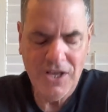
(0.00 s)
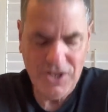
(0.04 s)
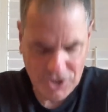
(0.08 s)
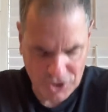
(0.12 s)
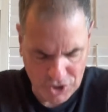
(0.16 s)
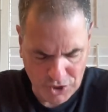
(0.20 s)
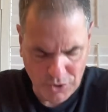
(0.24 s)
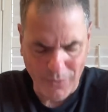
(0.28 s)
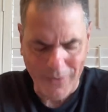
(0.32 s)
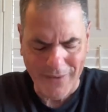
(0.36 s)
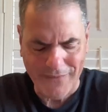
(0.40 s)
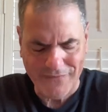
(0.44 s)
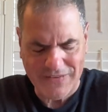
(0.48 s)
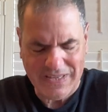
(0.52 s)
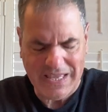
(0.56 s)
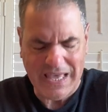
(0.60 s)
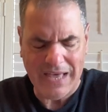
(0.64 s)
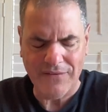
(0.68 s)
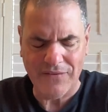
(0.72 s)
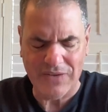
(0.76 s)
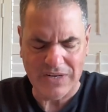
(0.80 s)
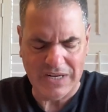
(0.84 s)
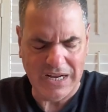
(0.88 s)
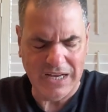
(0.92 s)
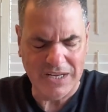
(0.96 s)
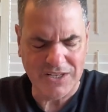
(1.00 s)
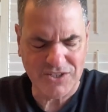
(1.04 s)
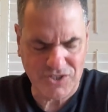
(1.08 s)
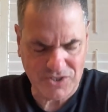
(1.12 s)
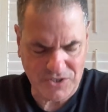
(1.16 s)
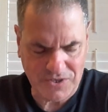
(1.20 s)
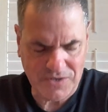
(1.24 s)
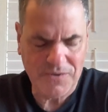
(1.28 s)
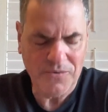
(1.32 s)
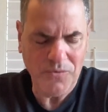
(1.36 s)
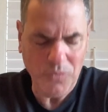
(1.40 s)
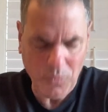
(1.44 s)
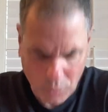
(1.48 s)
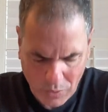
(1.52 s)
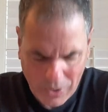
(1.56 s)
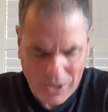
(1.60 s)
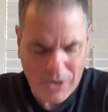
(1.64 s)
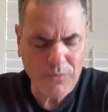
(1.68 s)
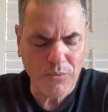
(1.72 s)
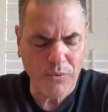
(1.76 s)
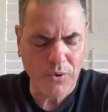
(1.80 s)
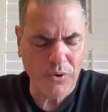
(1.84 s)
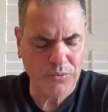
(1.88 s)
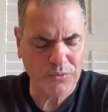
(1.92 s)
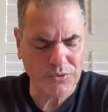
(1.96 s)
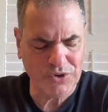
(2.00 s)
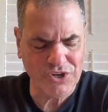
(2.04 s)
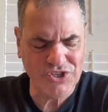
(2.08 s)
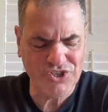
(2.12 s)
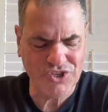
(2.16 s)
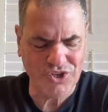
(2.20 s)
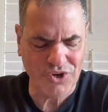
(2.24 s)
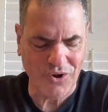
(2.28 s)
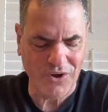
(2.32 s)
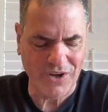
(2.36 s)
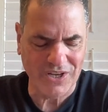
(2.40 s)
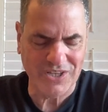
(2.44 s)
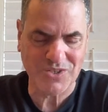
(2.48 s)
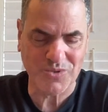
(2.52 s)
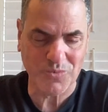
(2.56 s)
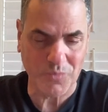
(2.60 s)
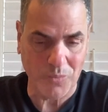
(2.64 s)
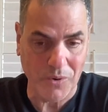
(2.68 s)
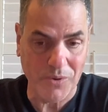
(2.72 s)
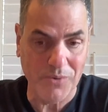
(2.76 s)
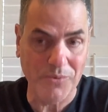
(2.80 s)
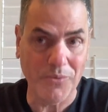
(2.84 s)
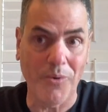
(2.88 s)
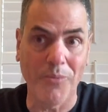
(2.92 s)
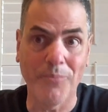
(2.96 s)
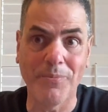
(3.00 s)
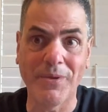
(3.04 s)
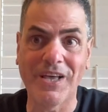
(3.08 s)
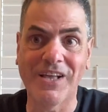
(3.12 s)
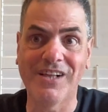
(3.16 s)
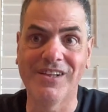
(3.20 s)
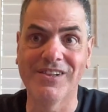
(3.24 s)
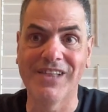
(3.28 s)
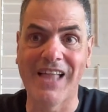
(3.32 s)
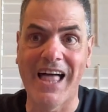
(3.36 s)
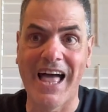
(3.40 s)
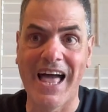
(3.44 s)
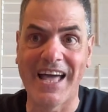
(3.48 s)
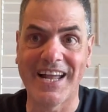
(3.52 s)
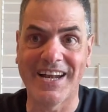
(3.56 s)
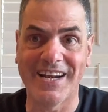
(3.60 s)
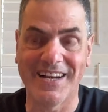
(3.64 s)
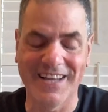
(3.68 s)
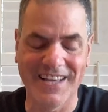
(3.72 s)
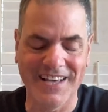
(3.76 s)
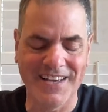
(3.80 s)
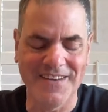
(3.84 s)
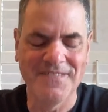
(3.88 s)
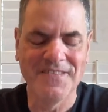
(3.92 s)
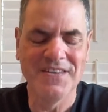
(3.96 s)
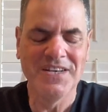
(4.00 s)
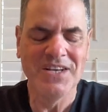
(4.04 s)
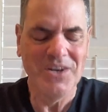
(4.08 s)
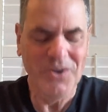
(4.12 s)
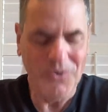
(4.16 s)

you have given us. We will rejoice. We will be glad in it.